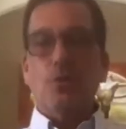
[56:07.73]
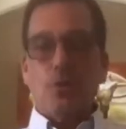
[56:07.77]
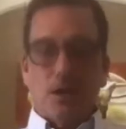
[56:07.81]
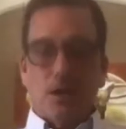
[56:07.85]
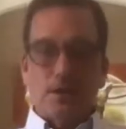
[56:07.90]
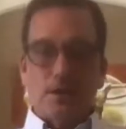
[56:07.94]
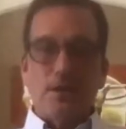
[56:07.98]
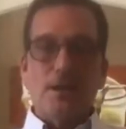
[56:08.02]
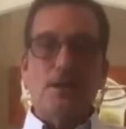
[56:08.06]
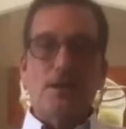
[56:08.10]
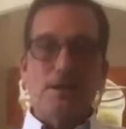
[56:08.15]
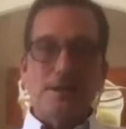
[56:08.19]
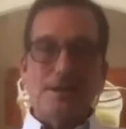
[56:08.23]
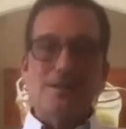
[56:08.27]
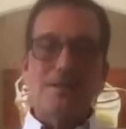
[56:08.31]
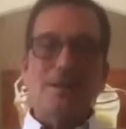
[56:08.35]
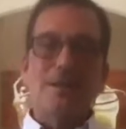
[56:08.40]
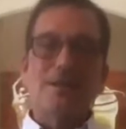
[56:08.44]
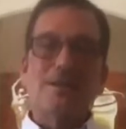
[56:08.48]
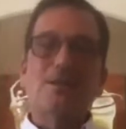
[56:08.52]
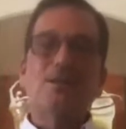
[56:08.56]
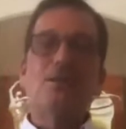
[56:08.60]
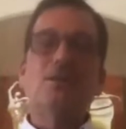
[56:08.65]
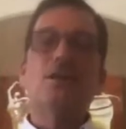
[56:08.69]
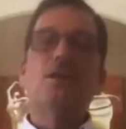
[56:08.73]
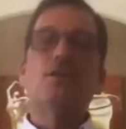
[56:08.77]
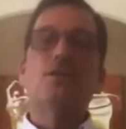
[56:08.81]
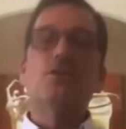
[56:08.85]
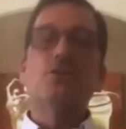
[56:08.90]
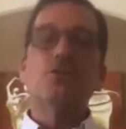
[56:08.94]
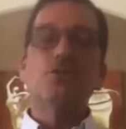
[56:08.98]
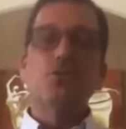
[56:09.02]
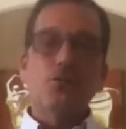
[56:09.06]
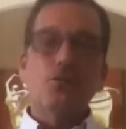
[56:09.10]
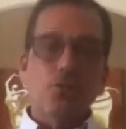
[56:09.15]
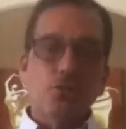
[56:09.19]
a gig in the 1099,
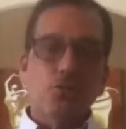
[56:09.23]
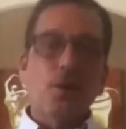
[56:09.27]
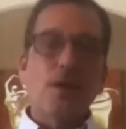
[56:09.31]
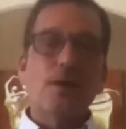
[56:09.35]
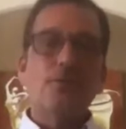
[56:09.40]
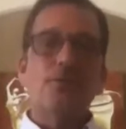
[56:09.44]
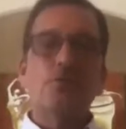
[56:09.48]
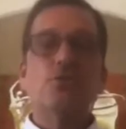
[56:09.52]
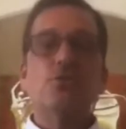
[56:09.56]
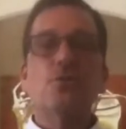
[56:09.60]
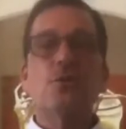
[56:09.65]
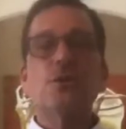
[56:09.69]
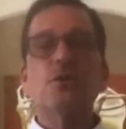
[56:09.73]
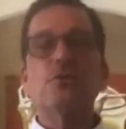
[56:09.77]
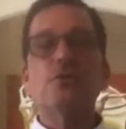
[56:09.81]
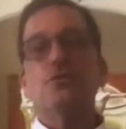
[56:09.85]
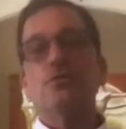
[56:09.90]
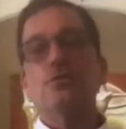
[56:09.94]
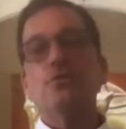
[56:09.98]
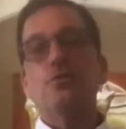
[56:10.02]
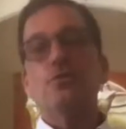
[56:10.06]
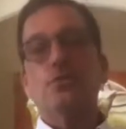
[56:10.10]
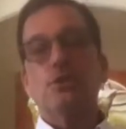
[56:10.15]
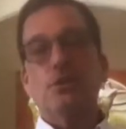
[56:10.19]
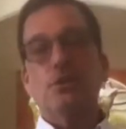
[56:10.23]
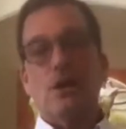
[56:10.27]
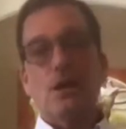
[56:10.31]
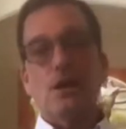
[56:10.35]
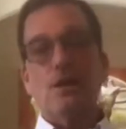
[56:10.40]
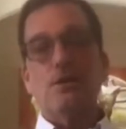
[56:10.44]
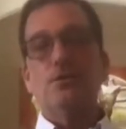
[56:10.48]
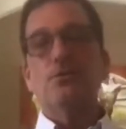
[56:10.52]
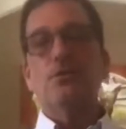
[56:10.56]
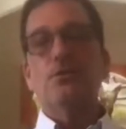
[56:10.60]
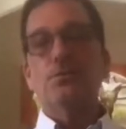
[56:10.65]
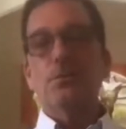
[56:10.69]
you do have a choice. You can
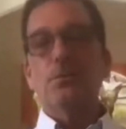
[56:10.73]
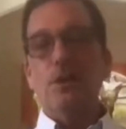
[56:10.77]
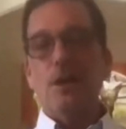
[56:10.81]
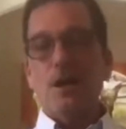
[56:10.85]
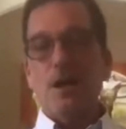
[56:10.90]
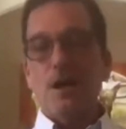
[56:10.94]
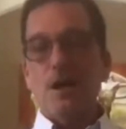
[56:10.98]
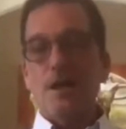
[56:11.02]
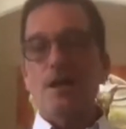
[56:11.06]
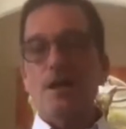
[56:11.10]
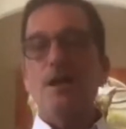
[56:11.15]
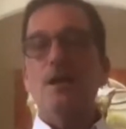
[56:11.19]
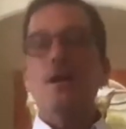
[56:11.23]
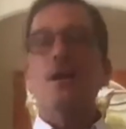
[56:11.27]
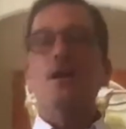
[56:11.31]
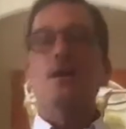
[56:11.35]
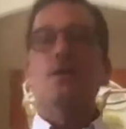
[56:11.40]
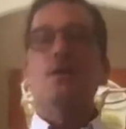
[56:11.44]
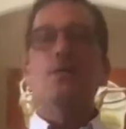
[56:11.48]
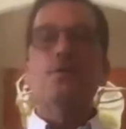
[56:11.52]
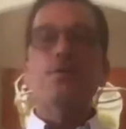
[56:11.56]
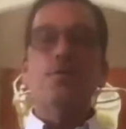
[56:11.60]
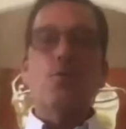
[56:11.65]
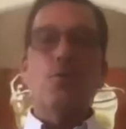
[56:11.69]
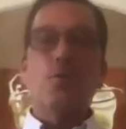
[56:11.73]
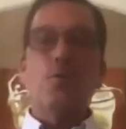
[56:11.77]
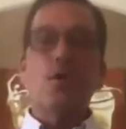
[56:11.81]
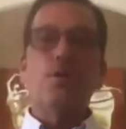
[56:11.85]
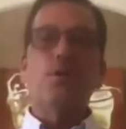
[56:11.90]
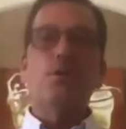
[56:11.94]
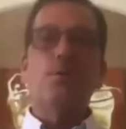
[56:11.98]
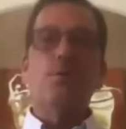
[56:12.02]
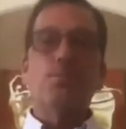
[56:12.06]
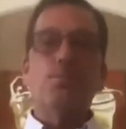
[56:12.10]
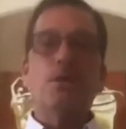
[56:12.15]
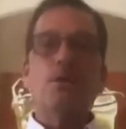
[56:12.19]
either apply for
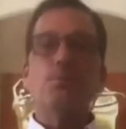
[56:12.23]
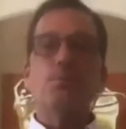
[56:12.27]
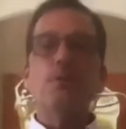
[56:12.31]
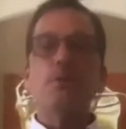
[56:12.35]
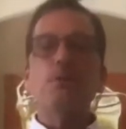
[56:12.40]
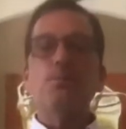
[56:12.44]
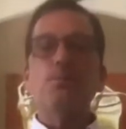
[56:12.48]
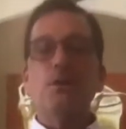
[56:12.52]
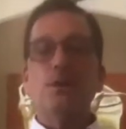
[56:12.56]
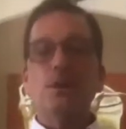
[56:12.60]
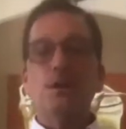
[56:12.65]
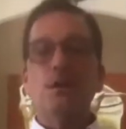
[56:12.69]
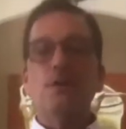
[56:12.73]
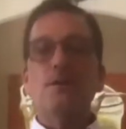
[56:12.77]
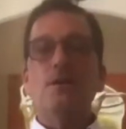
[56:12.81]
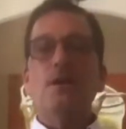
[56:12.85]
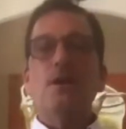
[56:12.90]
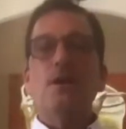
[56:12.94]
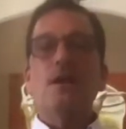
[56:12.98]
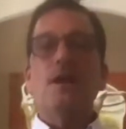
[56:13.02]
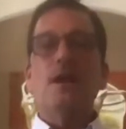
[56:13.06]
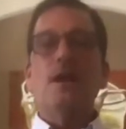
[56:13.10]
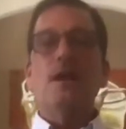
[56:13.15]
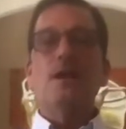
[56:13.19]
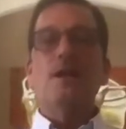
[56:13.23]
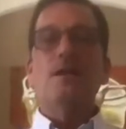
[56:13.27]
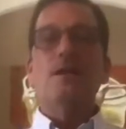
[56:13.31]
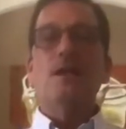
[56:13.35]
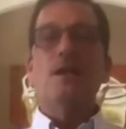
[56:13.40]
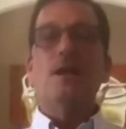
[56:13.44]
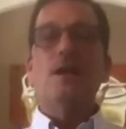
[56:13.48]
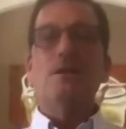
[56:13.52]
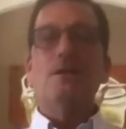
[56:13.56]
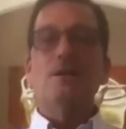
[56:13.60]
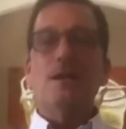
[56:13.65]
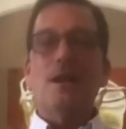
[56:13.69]
the PPP and,
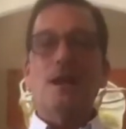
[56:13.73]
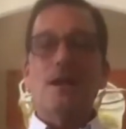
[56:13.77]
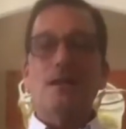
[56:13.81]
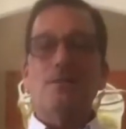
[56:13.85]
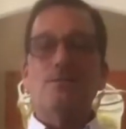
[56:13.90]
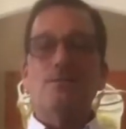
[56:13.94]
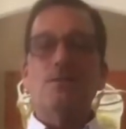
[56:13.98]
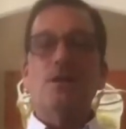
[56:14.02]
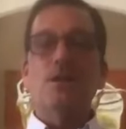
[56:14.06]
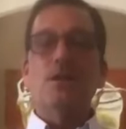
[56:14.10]
and get